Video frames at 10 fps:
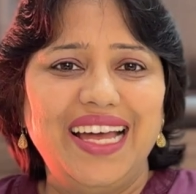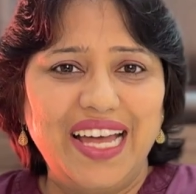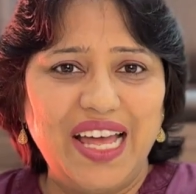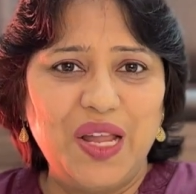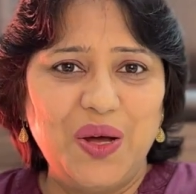
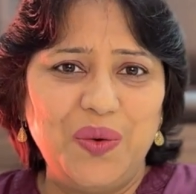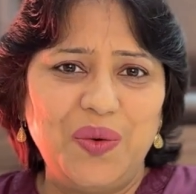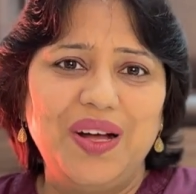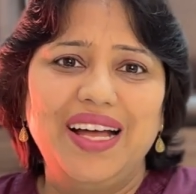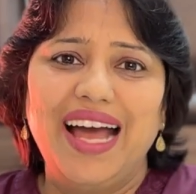Hello,
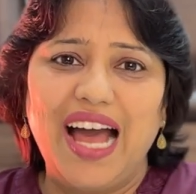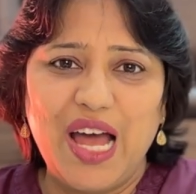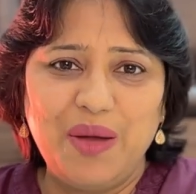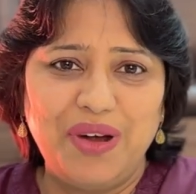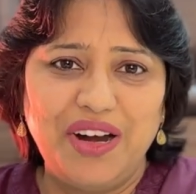
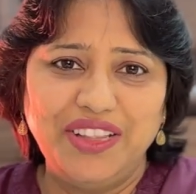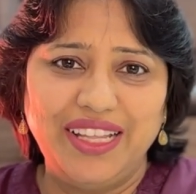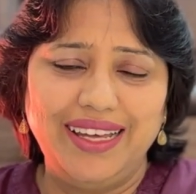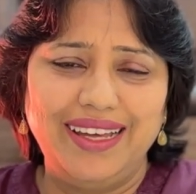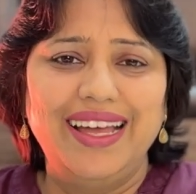I'm
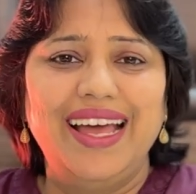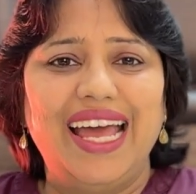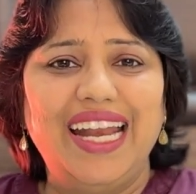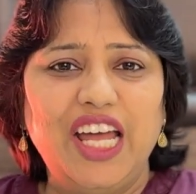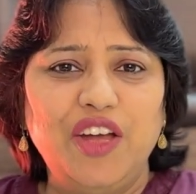Arti
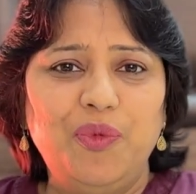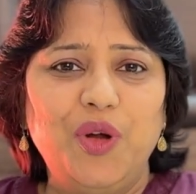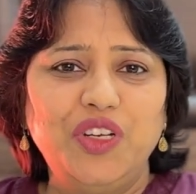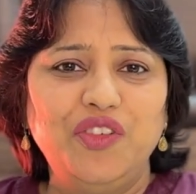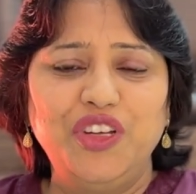and I have
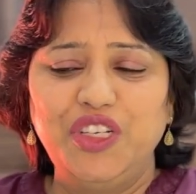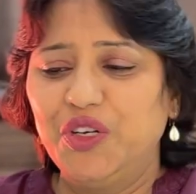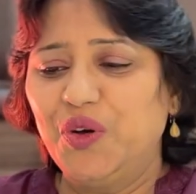brought a video